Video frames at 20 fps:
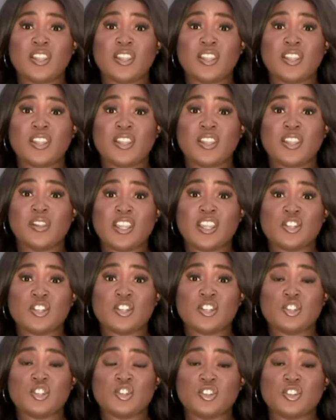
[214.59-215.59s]

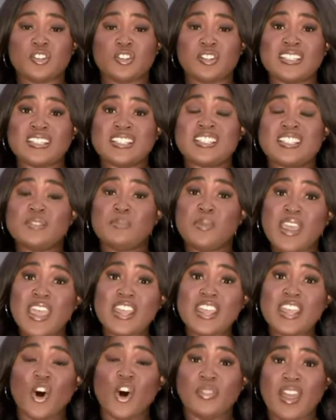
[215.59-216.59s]
Allegedly spit on that
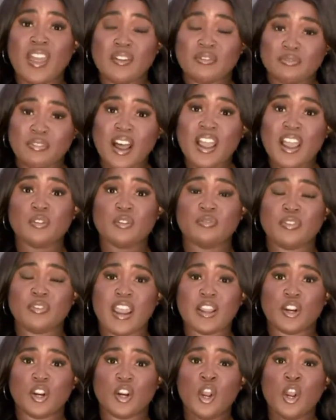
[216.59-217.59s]
firefighter
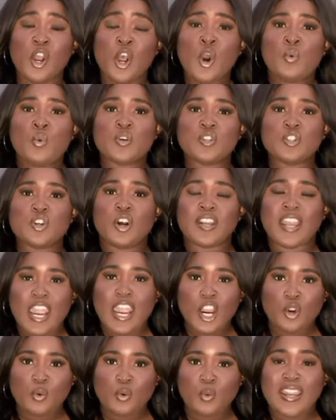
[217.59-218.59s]
was on heroin
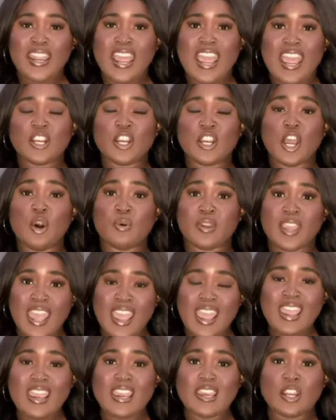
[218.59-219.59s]
and cocaine
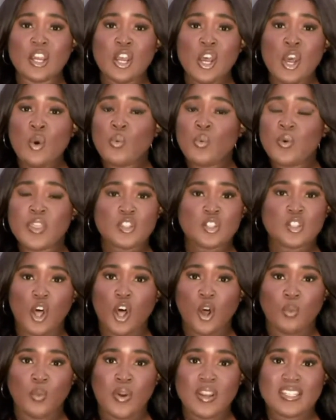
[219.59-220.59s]
when this all went
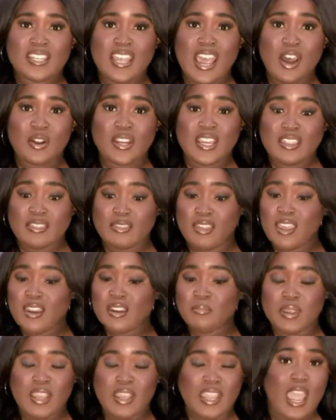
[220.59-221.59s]
down. He then
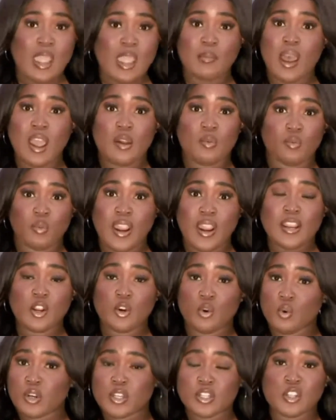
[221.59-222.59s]
became irate, according to
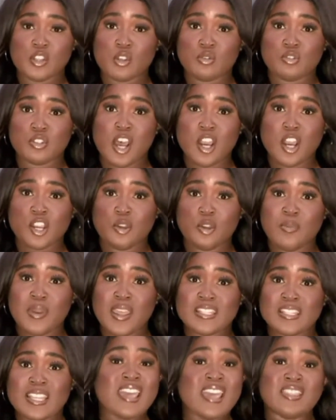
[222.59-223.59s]
those documents,
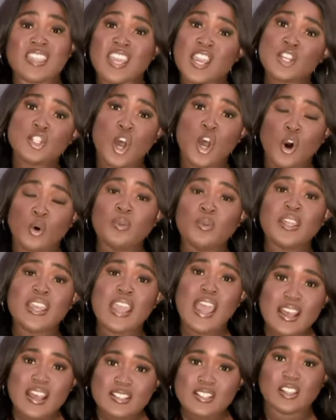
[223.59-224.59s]
and things only
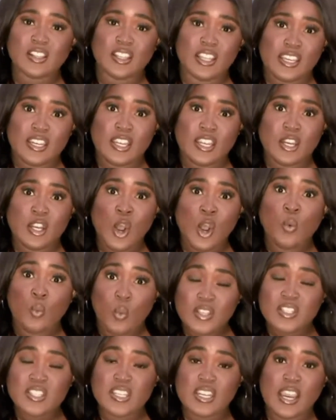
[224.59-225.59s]
escalated once
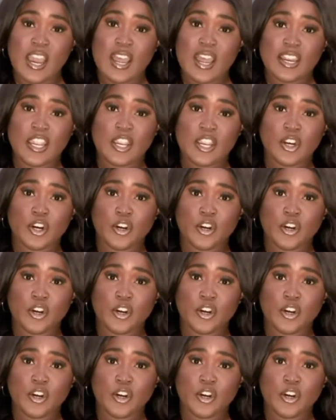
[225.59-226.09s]
he got here.